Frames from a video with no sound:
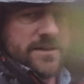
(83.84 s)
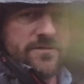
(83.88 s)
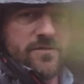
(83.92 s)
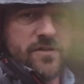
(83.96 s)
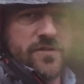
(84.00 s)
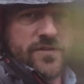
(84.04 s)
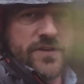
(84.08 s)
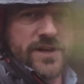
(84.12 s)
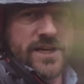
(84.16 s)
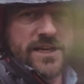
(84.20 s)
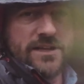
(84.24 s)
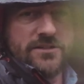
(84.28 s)
the other
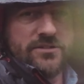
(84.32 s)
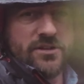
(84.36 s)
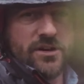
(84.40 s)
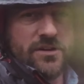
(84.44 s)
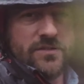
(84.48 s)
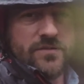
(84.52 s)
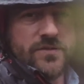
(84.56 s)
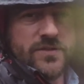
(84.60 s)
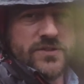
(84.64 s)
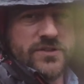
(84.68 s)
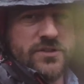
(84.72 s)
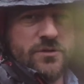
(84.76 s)
thing is
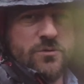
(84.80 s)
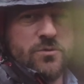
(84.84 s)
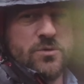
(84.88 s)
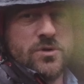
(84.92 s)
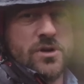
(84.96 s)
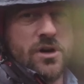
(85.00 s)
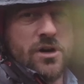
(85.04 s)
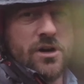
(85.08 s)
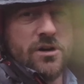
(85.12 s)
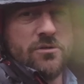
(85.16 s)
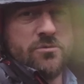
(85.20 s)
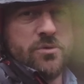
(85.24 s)
I've still
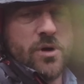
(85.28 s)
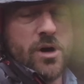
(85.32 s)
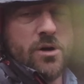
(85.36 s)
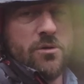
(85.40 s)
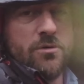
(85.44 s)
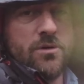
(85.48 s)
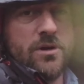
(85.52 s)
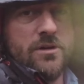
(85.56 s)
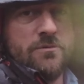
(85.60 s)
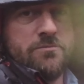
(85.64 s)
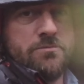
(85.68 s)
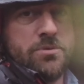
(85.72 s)
got a
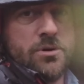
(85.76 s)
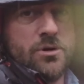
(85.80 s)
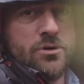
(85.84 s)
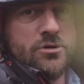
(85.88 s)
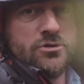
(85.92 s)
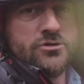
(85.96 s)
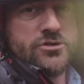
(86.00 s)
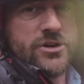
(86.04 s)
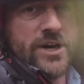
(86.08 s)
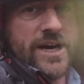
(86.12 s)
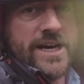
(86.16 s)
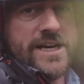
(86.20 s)
roll of
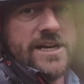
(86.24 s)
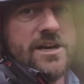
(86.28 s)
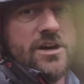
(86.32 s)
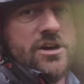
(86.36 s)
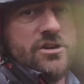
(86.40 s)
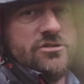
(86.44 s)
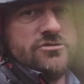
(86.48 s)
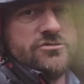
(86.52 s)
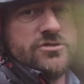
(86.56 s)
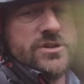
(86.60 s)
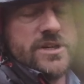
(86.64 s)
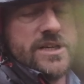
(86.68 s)
Portrait
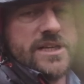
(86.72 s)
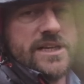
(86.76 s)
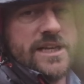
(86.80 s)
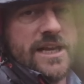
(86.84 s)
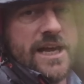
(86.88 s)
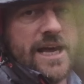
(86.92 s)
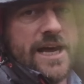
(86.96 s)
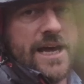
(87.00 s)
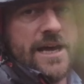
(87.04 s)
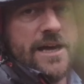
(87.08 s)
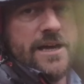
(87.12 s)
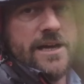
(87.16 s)
800 in
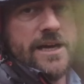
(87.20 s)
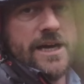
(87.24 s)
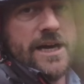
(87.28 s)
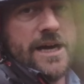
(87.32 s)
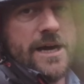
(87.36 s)
there,